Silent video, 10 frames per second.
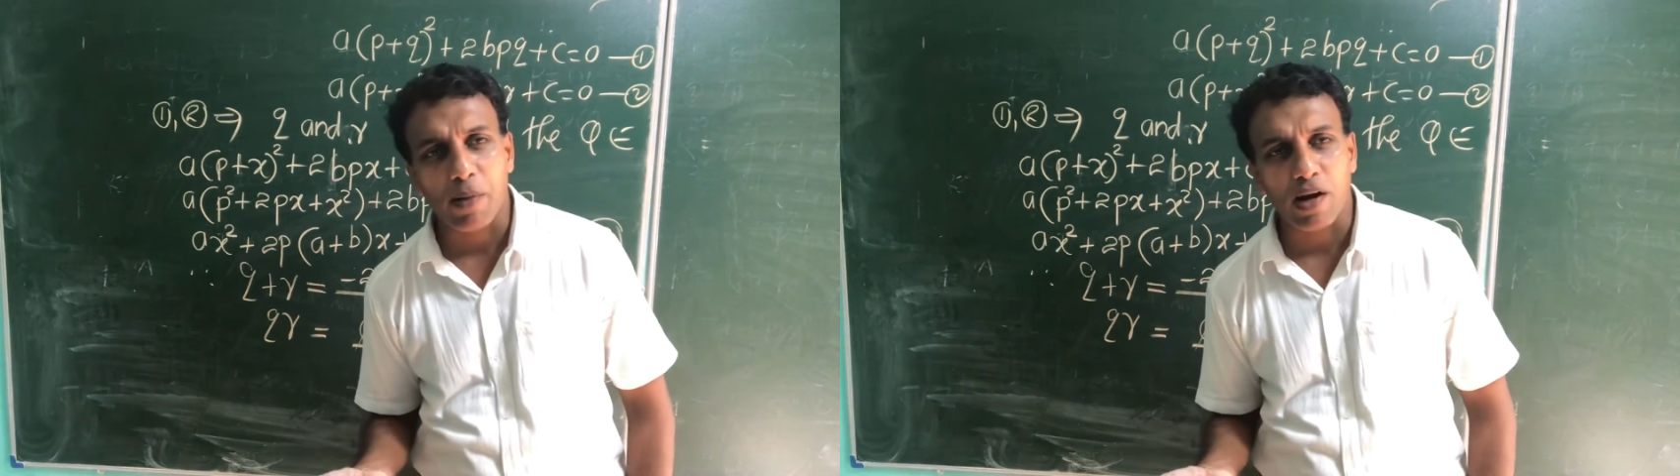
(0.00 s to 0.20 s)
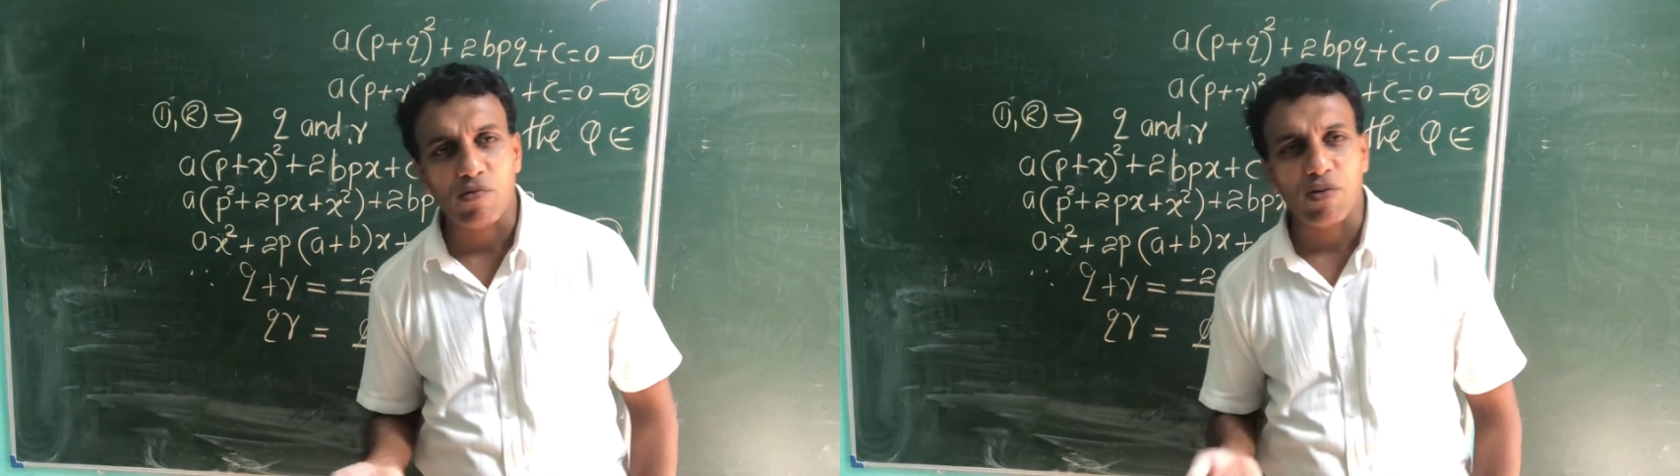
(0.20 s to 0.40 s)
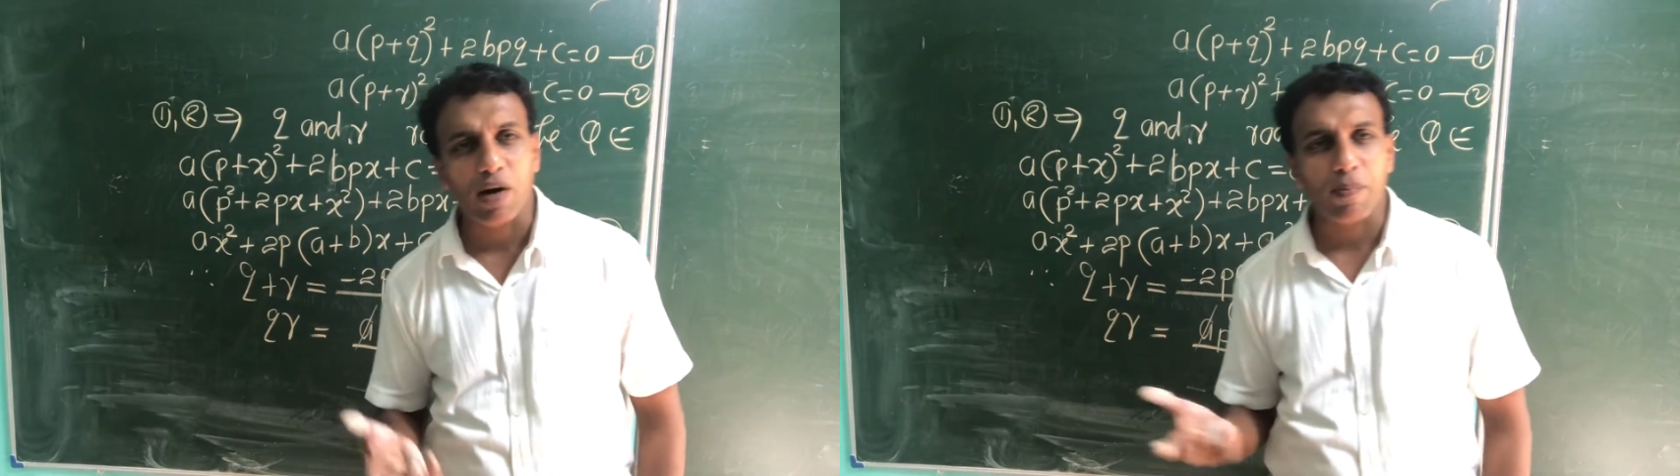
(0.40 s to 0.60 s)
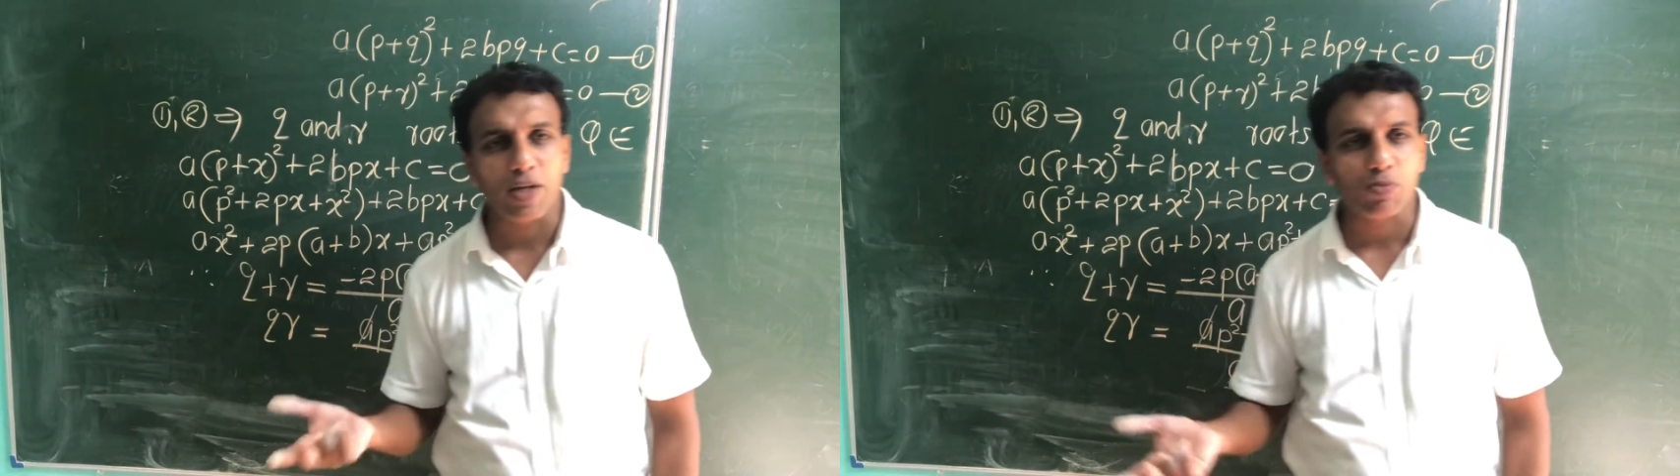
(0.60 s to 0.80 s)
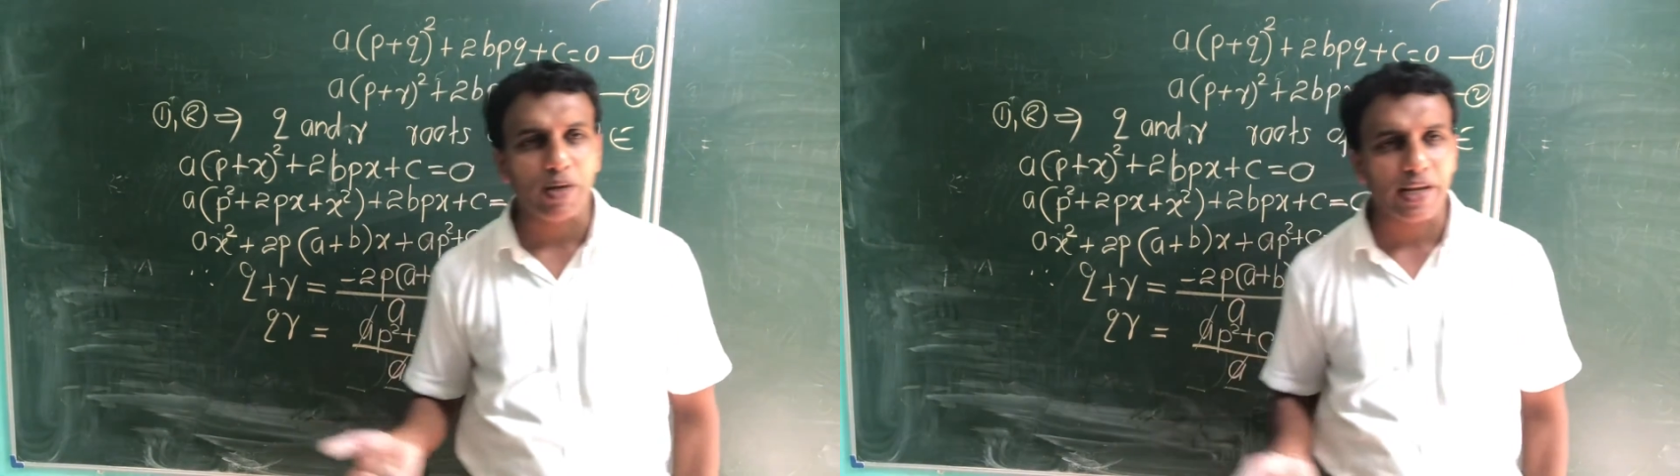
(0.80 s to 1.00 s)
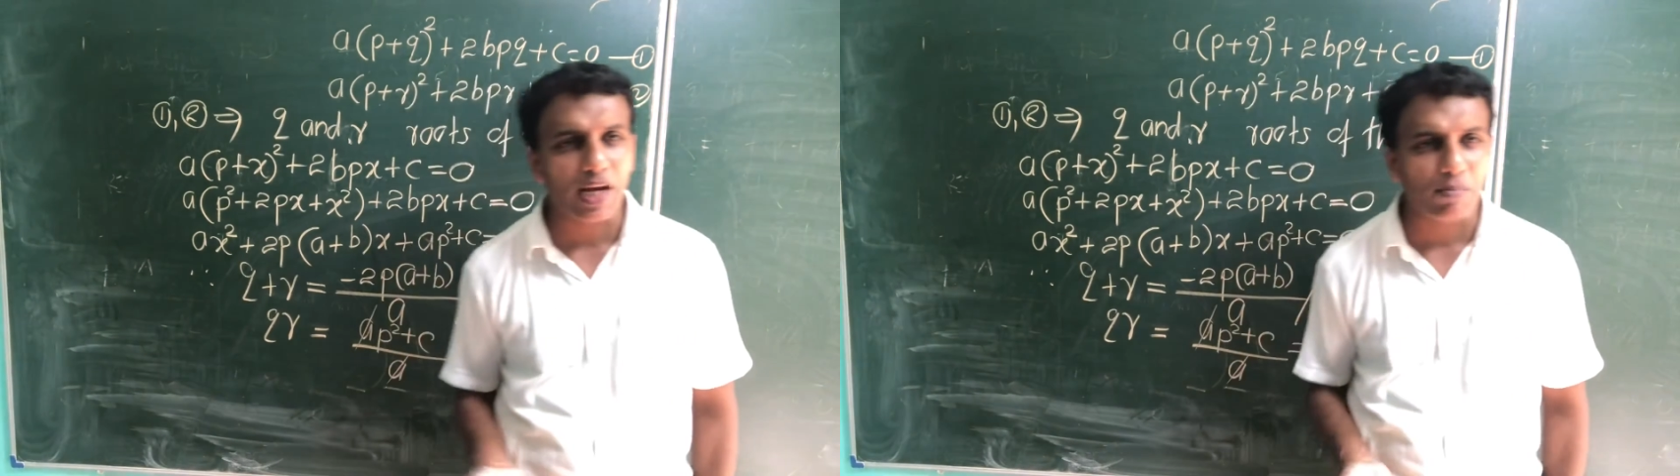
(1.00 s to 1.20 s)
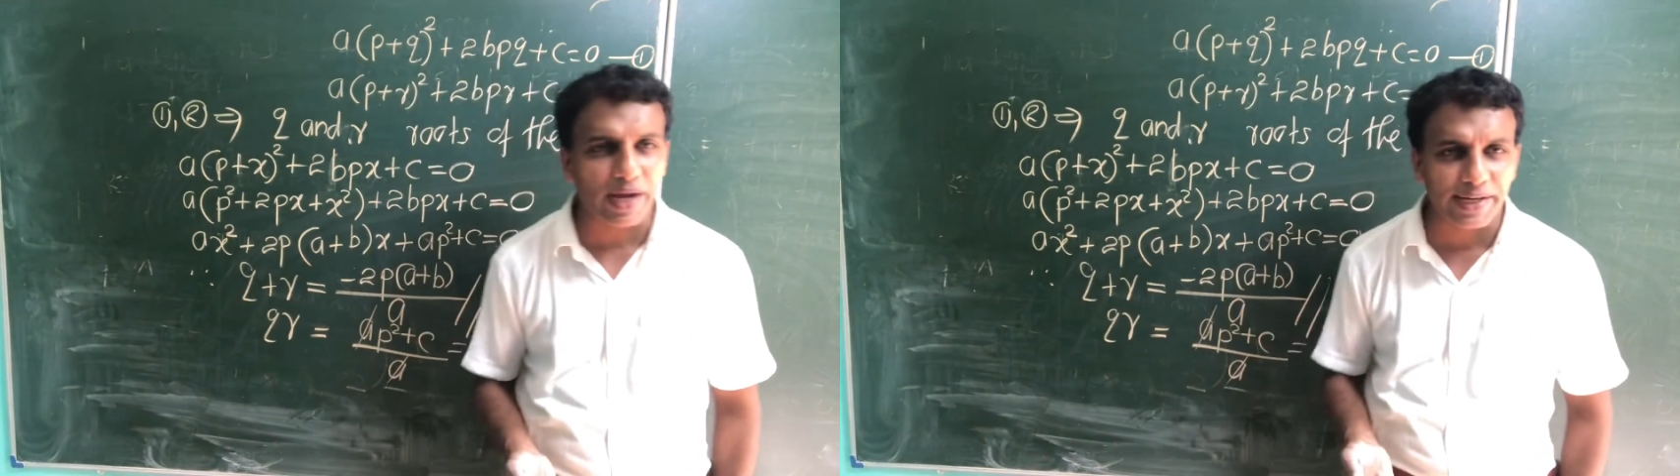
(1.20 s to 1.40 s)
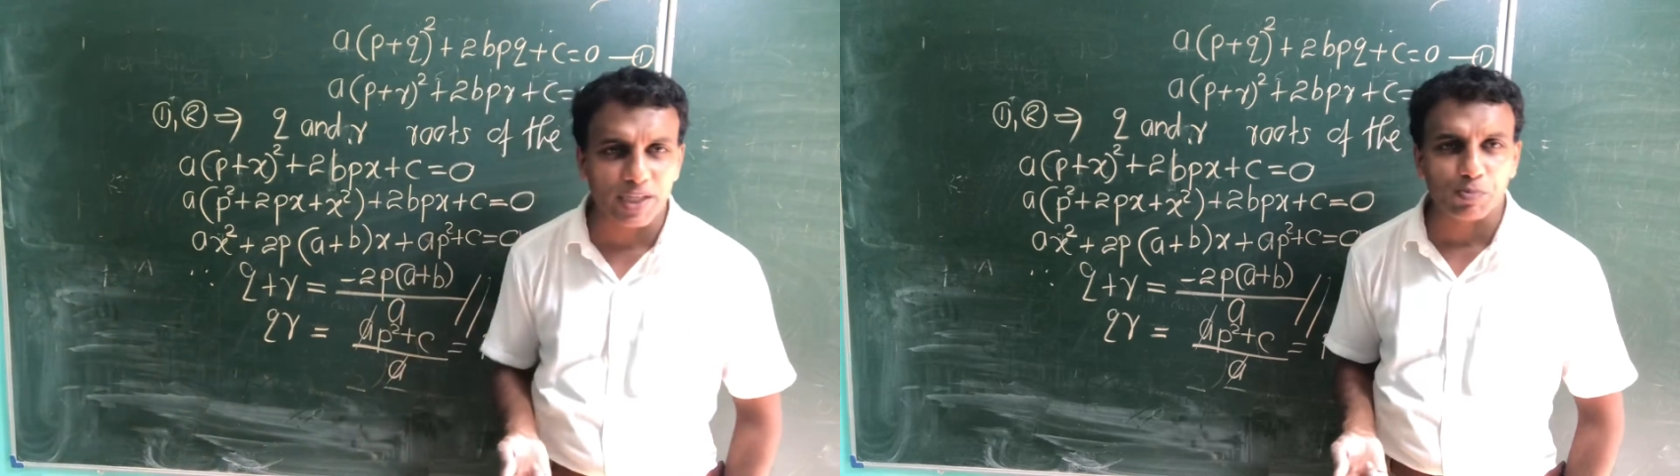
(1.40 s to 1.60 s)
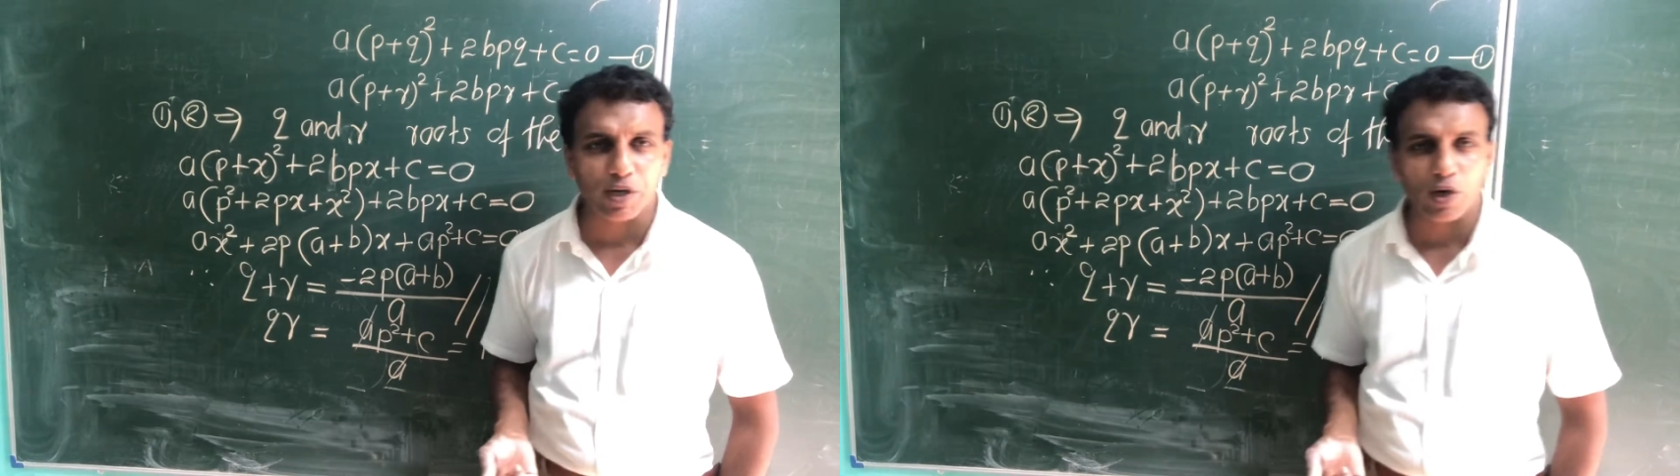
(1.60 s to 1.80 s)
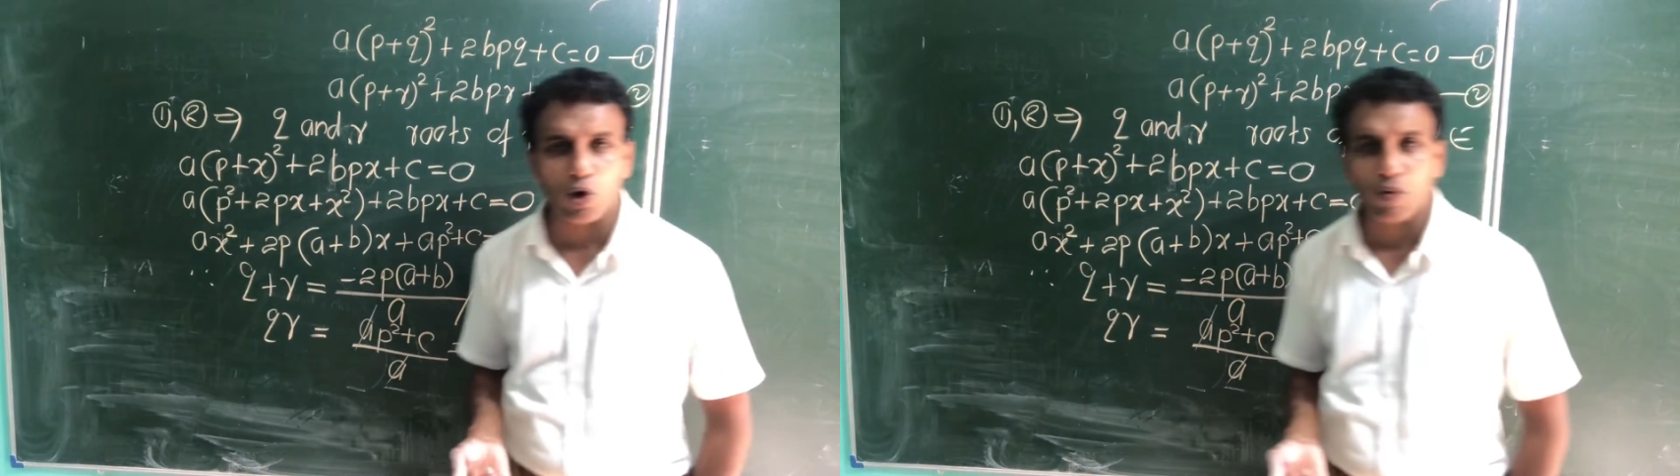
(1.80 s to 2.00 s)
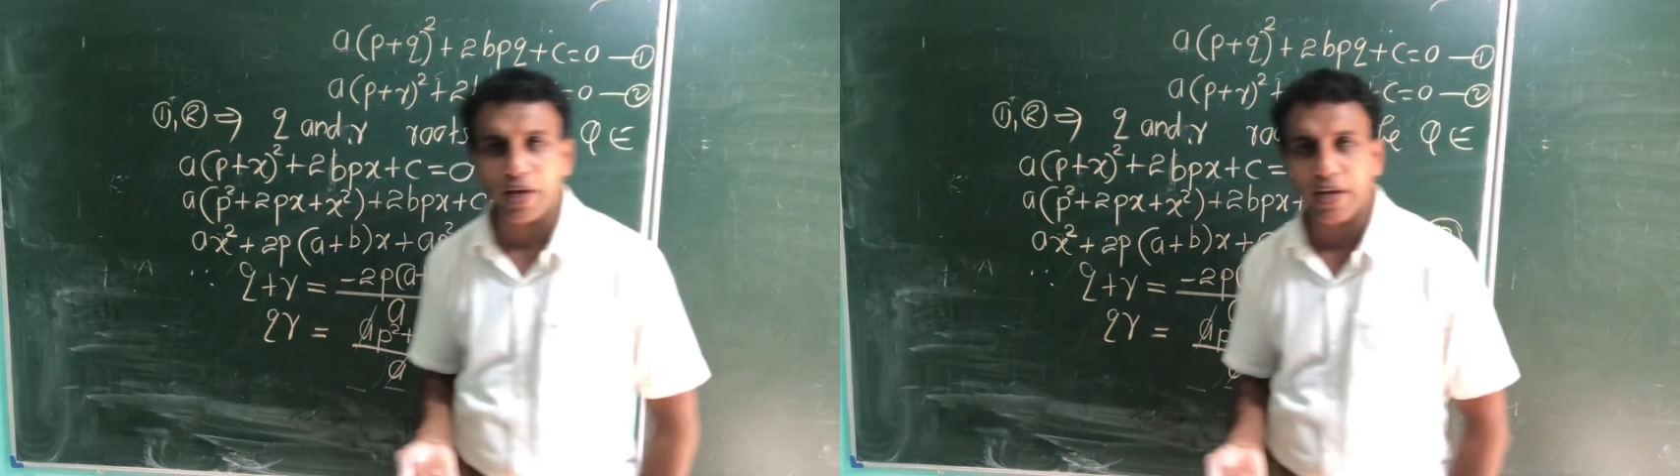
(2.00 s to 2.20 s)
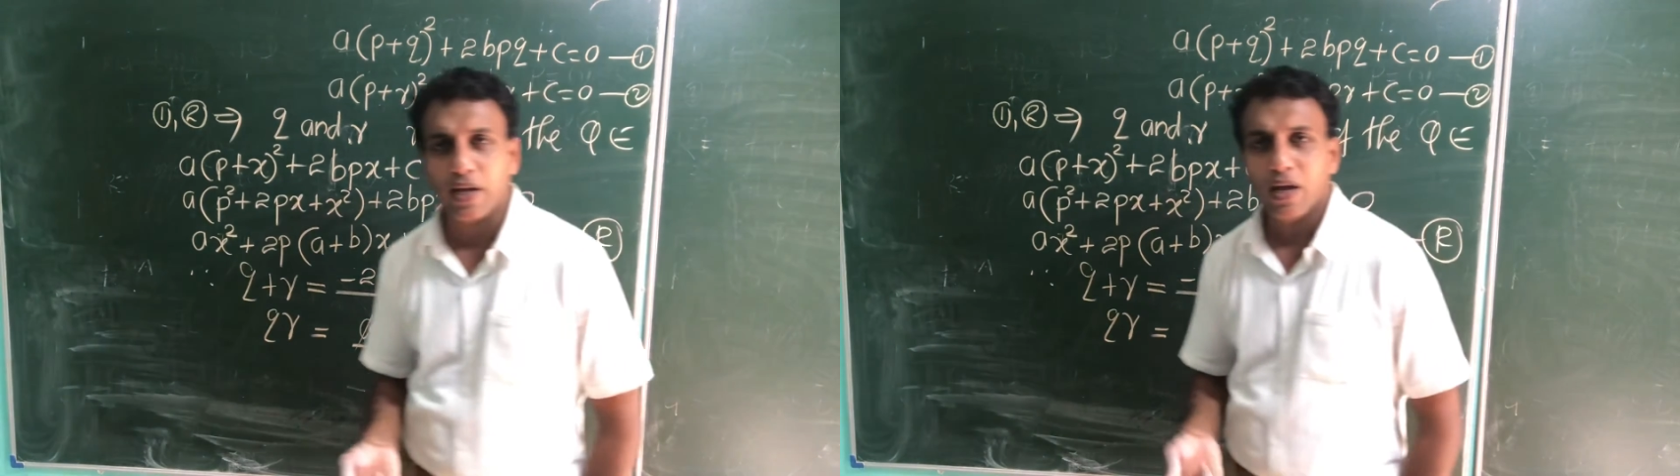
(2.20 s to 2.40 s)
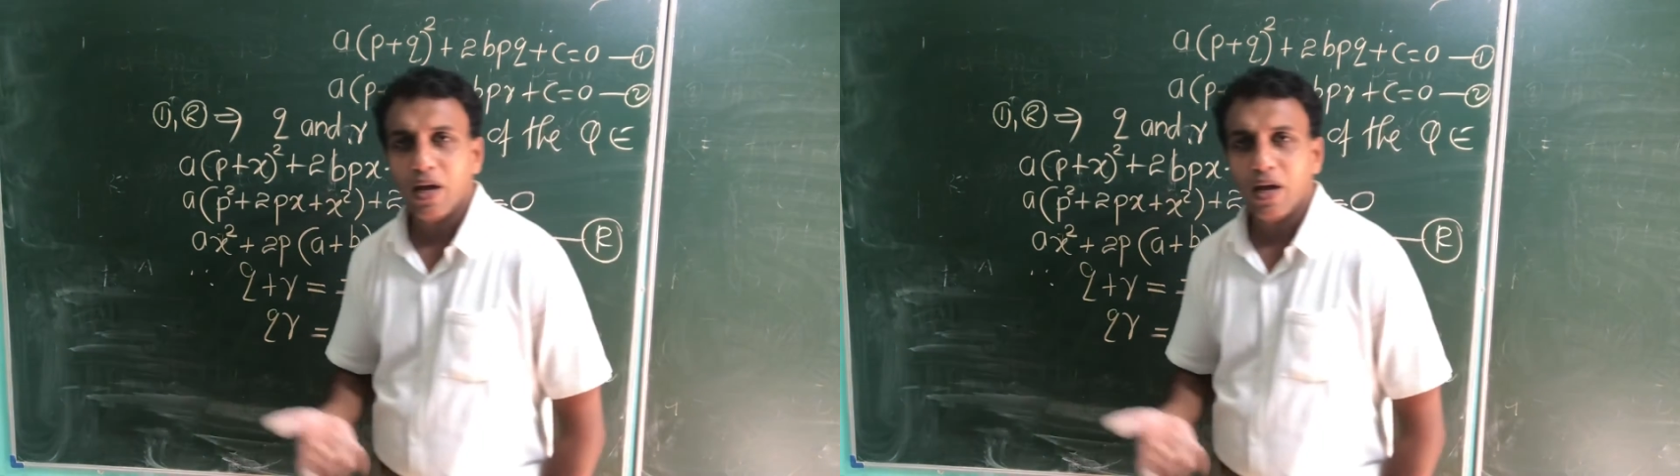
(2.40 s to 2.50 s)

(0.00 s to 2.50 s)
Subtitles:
alpha plus beta minus b over a,